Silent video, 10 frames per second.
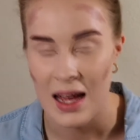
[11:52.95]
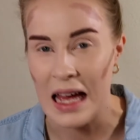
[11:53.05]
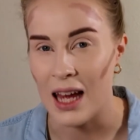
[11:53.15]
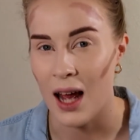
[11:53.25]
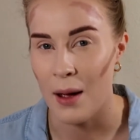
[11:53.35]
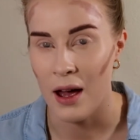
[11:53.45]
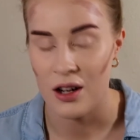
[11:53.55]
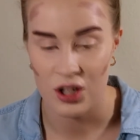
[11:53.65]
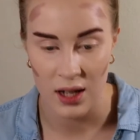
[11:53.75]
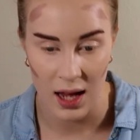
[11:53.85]
And I
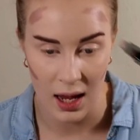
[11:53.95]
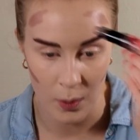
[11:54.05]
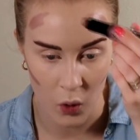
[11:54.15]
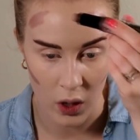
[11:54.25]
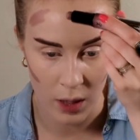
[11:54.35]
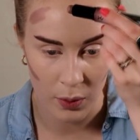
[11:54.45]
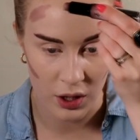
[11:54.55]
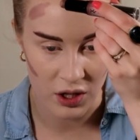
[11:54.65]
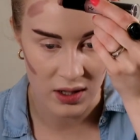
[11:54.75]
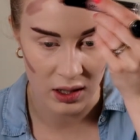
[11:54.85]
actually am going to
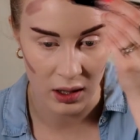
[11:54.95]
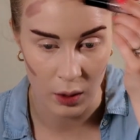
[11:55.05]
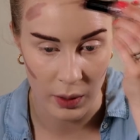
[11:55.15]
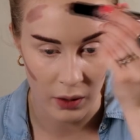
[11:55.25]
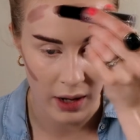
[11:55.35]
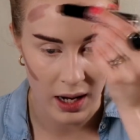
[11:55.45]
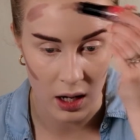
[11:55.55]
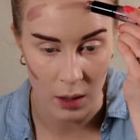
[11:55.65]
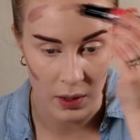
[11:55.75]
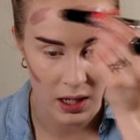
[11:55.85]
put just a little bit right
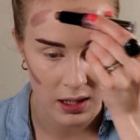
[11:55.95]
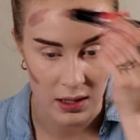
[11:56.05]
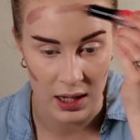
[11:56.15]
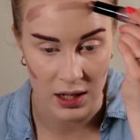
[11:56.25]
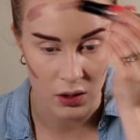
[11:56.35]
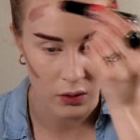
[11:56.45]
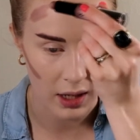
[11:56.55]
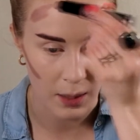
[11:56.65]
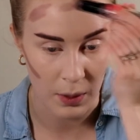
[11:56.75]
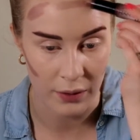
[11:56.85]
here because I do
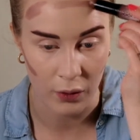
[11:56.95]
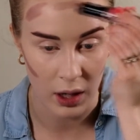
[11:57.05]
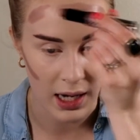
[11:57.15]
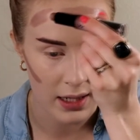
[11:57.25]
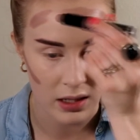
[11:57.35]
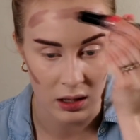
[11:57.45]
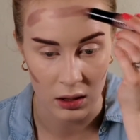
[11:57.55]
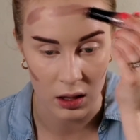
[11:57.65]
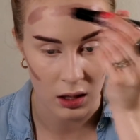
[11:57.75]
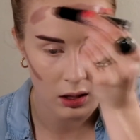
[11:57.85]
like my forehead to
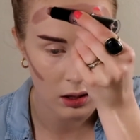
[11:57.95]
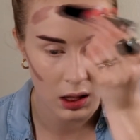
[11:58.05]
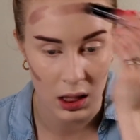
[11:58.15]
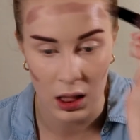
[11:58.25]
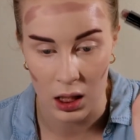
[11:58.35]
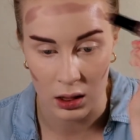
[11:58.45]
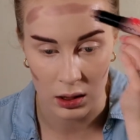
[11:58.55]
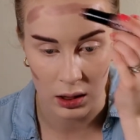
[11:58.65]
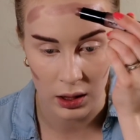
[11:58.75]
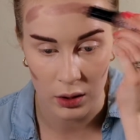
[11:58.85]
look a
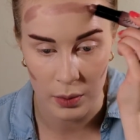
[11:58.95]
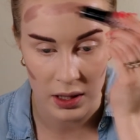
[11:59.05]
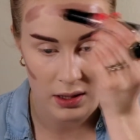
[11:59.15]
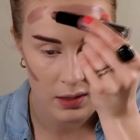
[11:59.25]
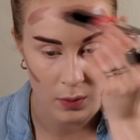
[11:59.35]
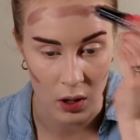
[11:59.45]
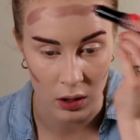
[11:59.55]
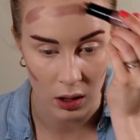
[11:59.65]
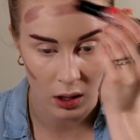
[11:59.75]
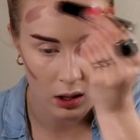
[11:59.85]
little bit
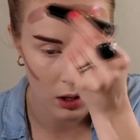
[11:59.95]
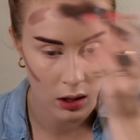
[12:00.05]
smaller.